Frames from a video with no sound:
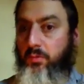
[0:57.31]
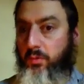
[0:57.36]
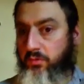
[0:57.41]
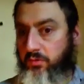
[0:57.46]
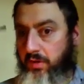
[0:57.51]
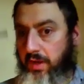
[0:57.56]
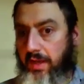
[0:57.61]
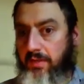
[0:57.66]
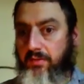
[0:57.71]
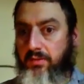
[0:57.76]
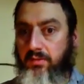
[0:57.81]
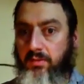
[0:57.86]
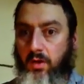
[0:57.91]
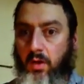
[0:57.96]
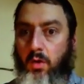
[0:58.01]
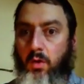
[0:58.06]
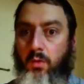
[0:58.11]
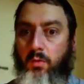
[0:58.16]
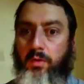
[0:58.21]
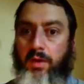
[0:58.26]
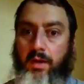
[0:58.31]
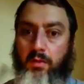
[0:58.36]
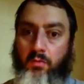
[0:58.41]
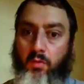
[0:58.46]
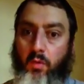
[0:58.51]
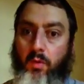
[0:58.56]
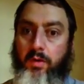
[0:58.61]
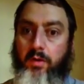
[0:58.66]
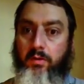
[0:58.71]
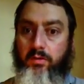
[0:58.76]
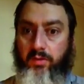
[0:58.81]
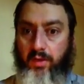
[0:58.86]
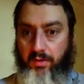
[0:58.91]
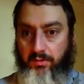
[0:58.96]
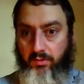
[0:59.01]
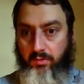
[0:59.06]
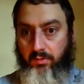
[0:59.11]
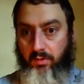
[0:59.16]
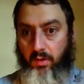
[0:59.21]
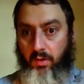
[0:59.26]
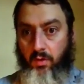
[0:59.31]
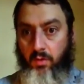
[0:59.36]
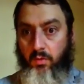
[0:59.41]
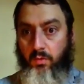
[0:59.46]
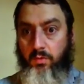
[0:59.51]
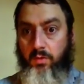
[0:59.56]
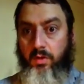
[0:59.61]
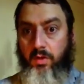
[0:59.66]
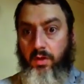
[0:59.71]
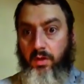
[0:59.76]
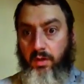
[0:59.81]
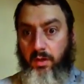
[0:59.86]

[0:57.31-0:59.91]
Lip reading: which has its own, and Reuters has its own